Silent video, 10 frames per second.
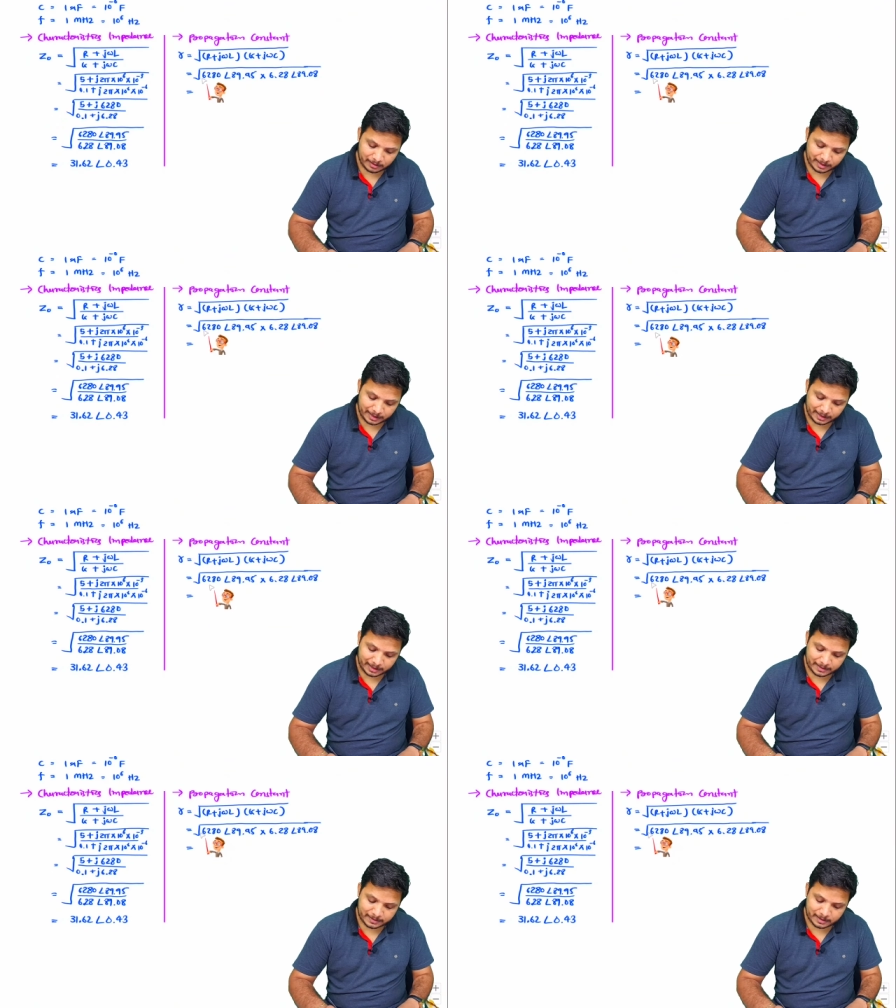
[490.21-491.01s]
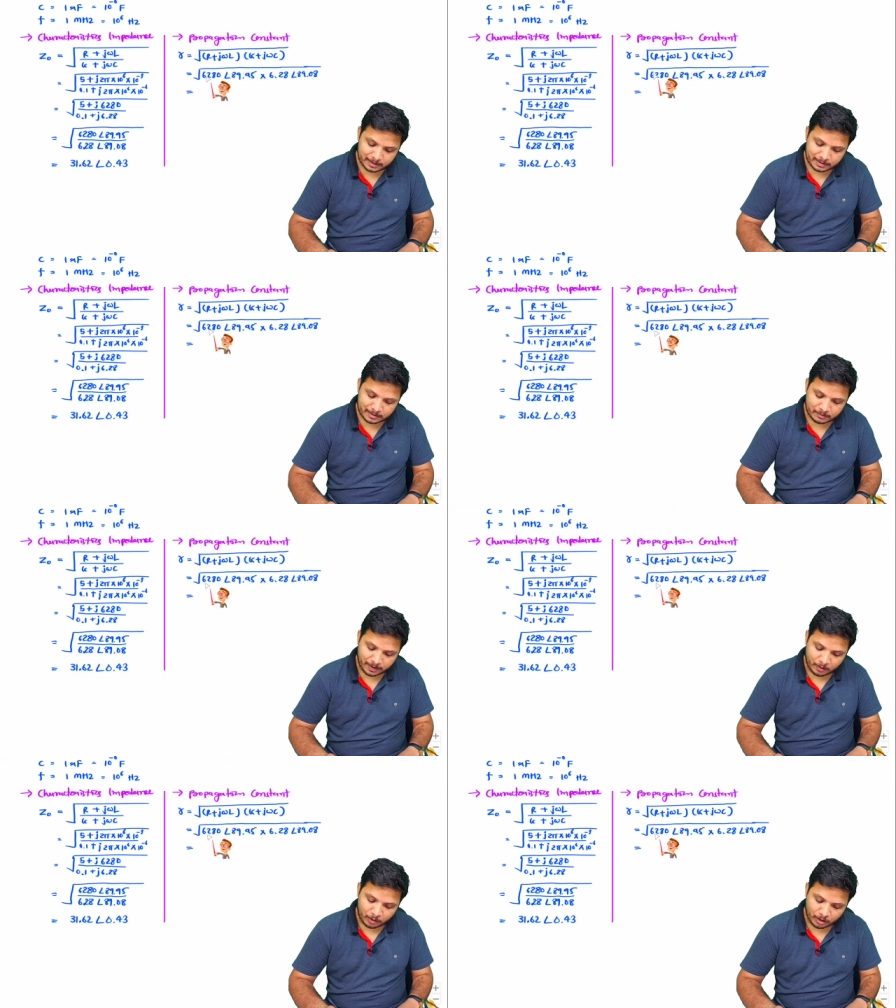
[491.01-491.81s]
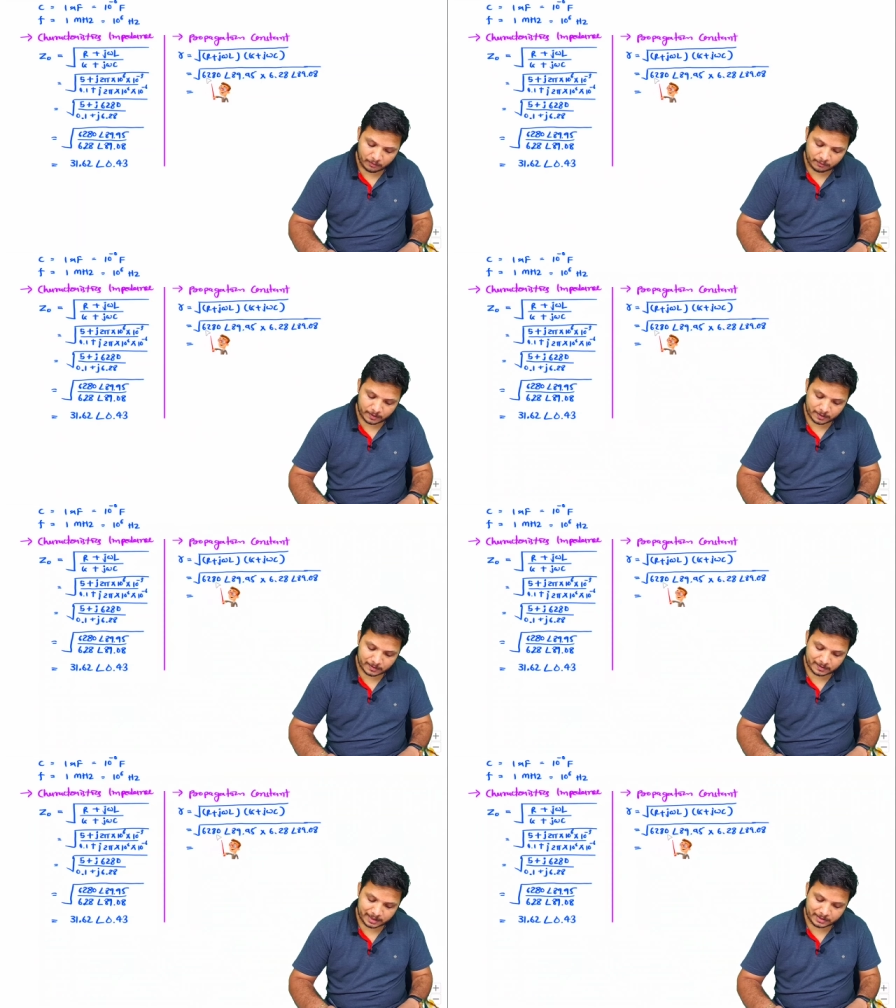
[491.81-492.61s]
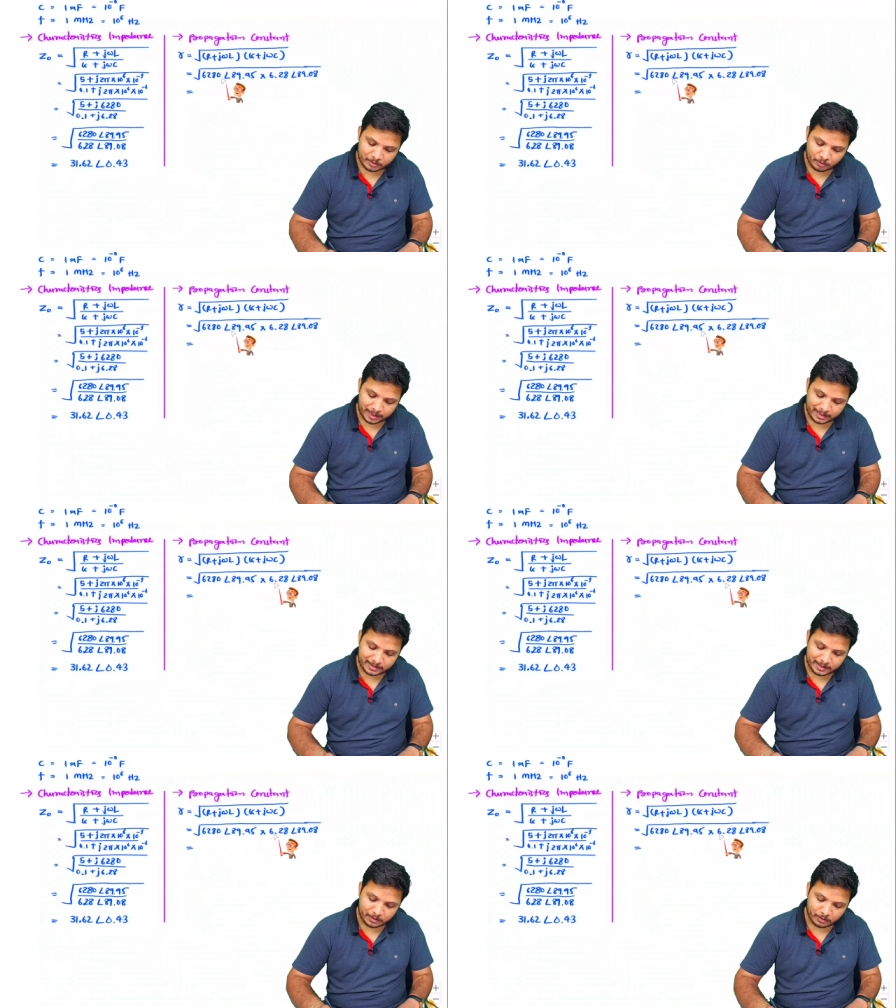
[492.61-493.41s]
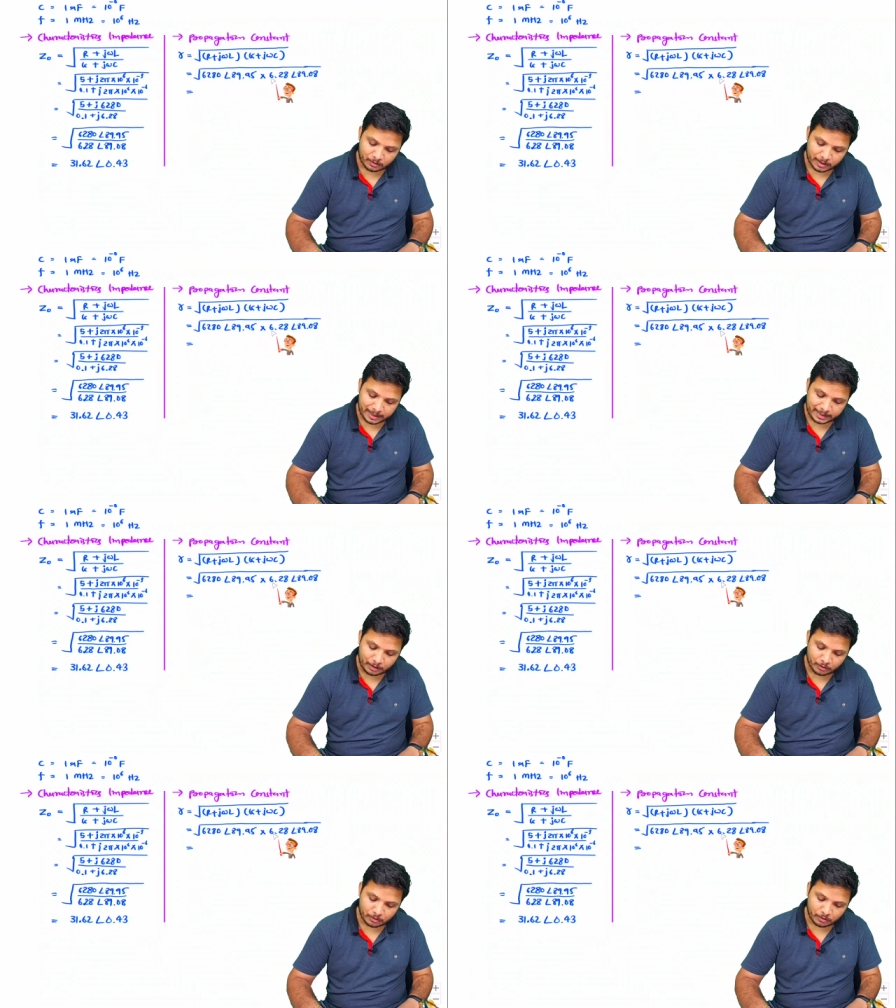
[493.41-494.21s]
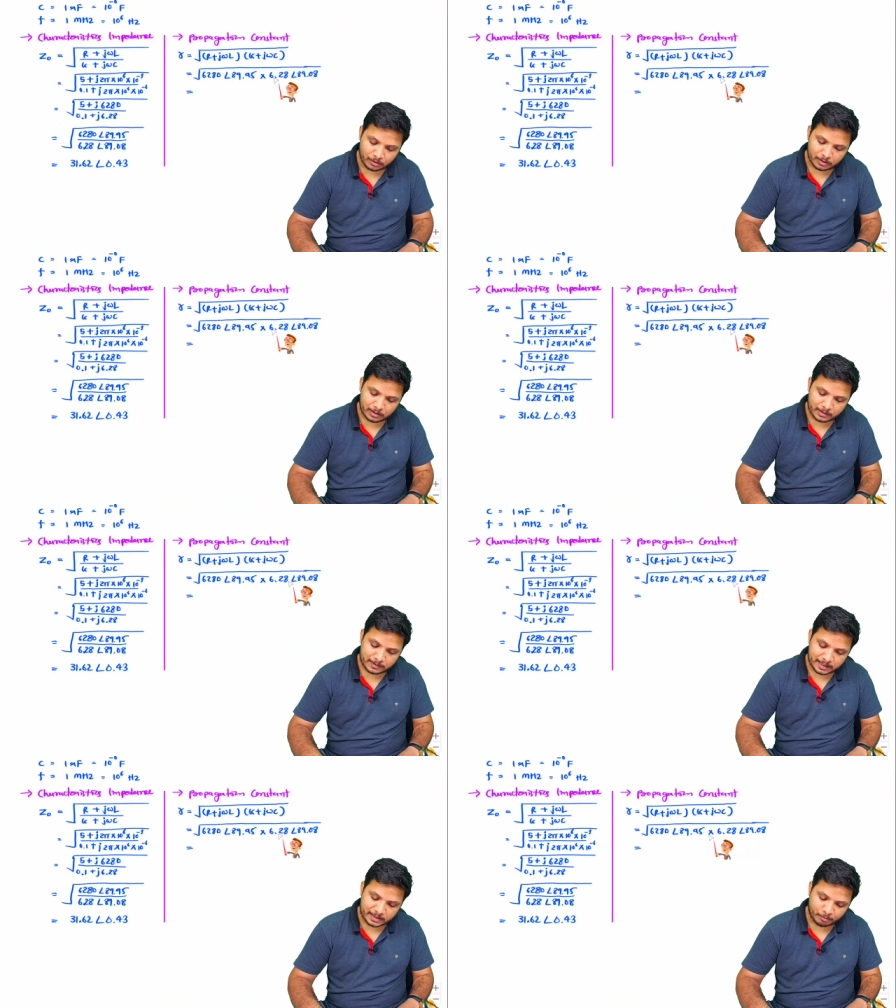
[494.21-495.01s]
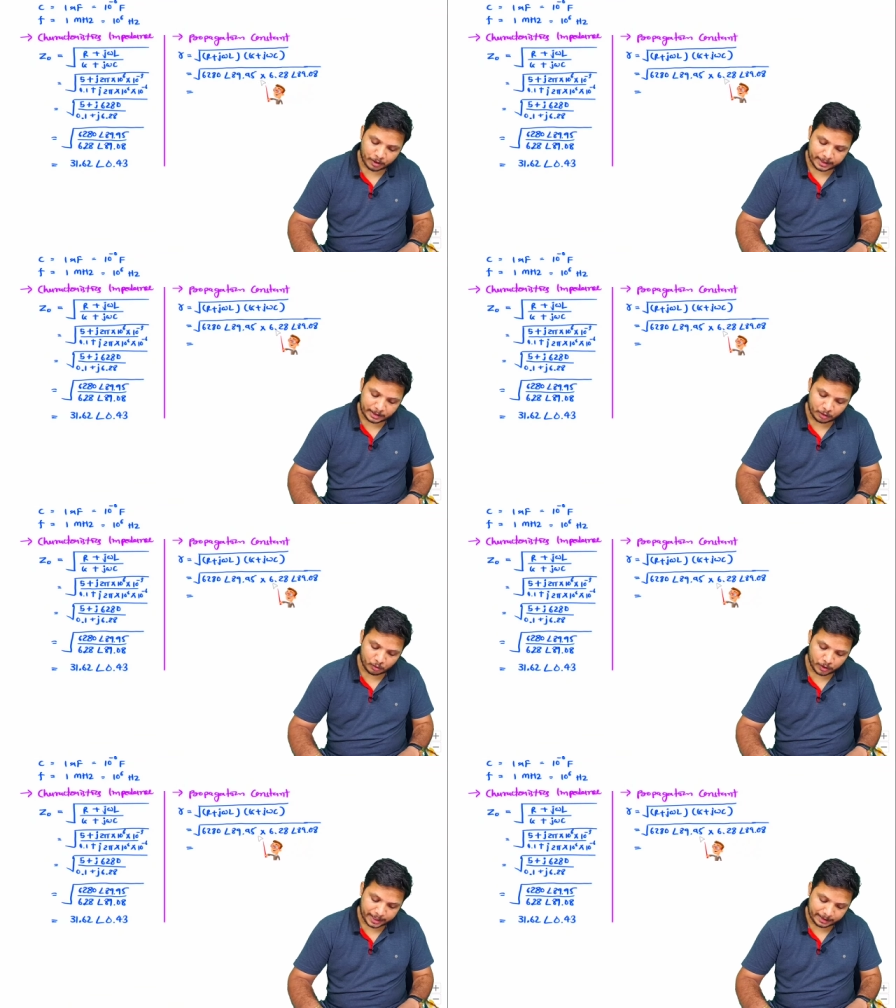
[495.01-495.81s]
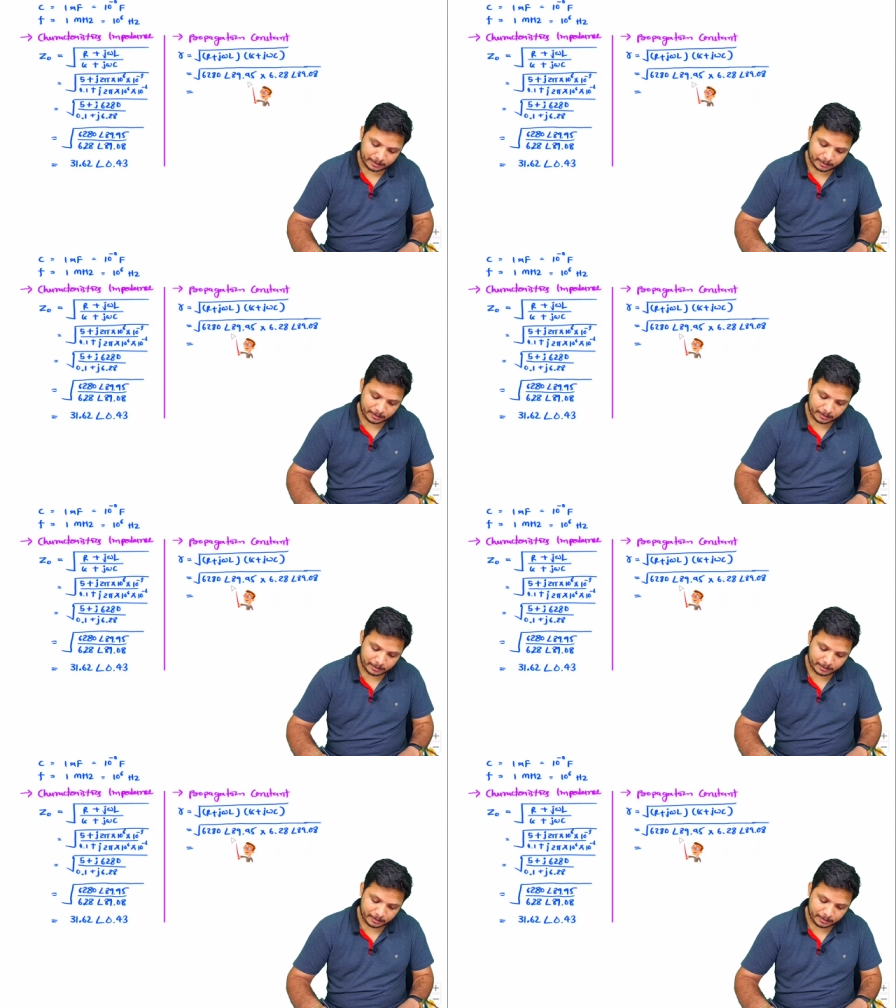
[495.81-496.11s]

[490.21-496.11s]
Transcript: It is square root of six thousand two hundred eighty into six point two eight.